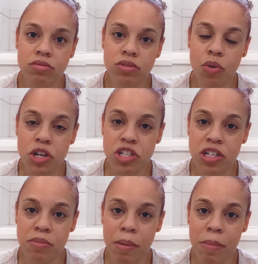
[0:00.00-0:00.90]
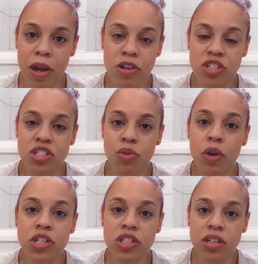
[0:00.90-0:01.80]
questioning my marriage, just
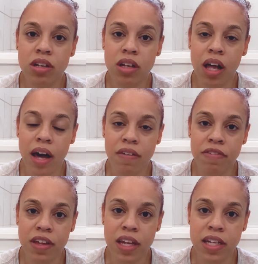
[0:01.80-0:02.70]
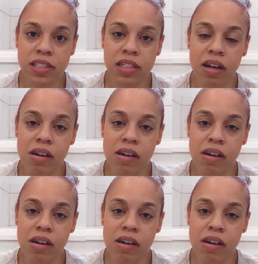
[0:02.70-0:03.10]
questioning a lot of things,